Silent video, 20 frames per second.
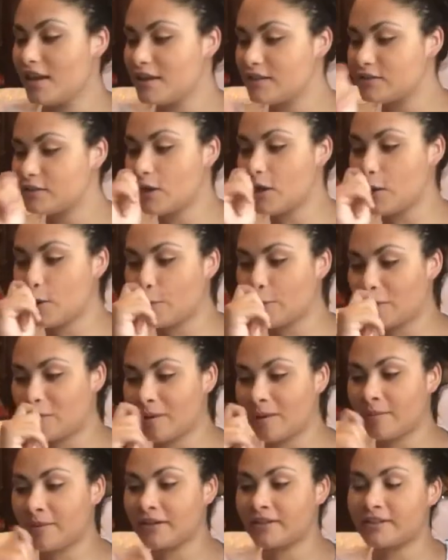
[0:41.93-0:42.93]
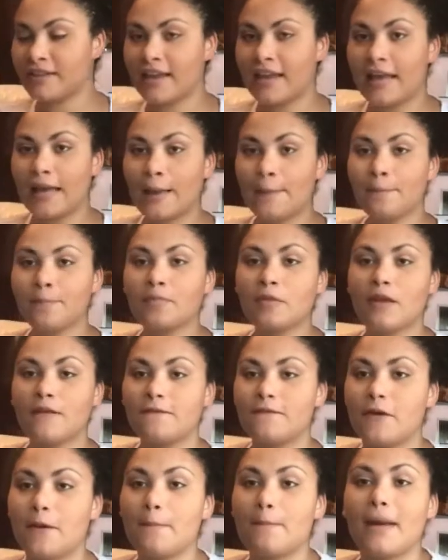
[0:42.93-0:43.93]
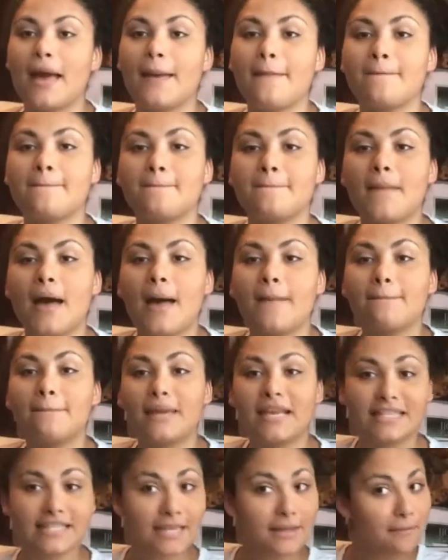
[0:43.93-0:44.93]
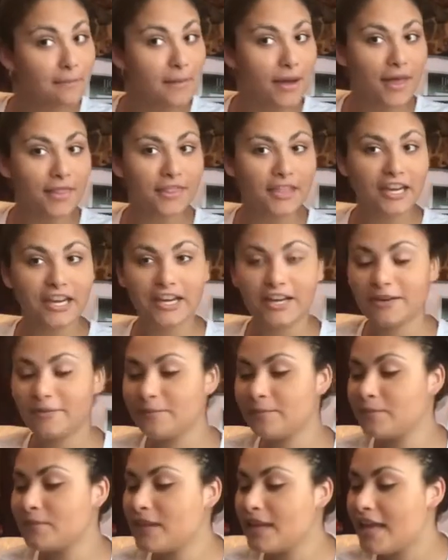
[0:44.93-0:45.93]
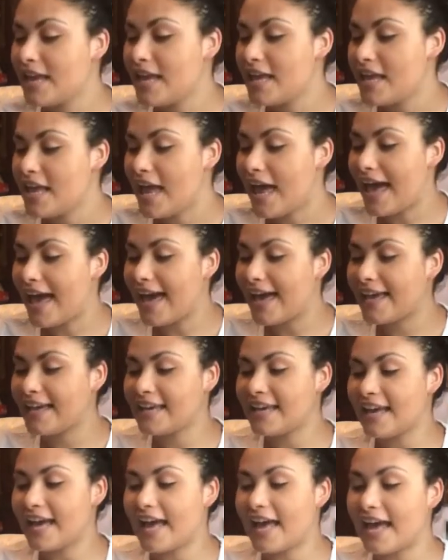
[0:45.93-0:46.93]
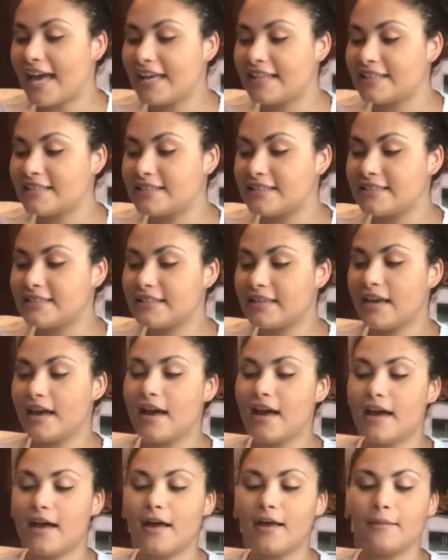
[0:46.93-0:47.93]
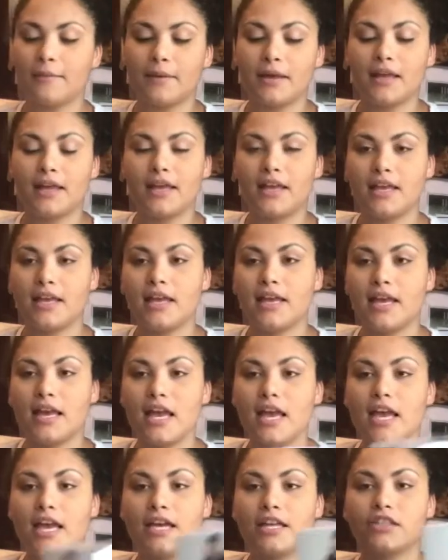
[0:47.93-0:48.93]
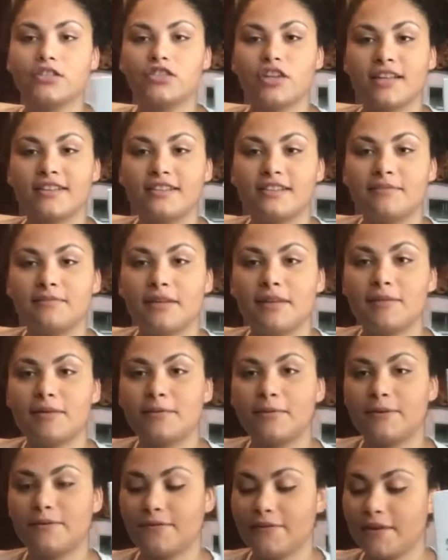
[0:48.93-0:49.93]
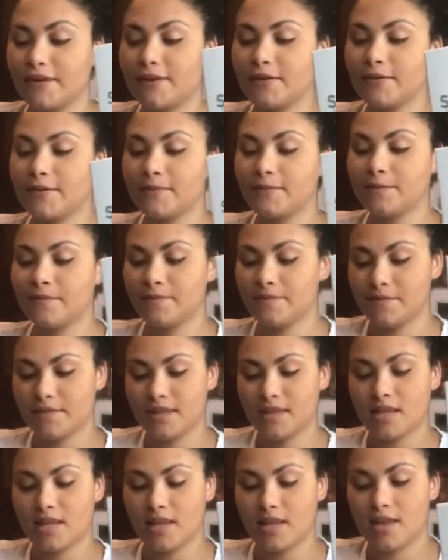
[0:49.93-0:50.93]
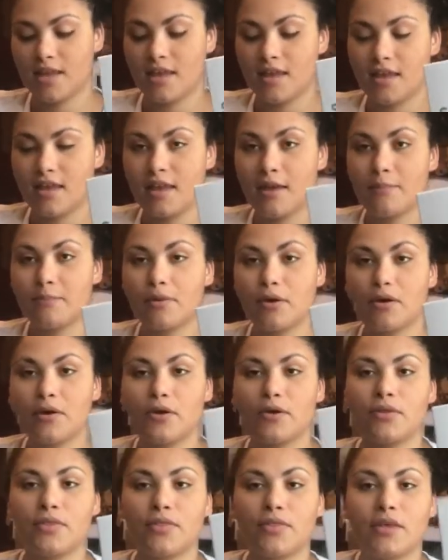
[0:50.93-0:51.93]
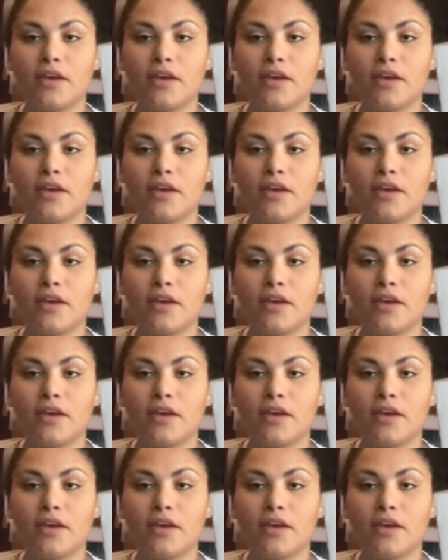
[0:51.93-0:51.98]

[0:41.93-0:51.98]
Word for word: So, for my birthday, from my amazing mother, I got um, Justin Bieber perfume, both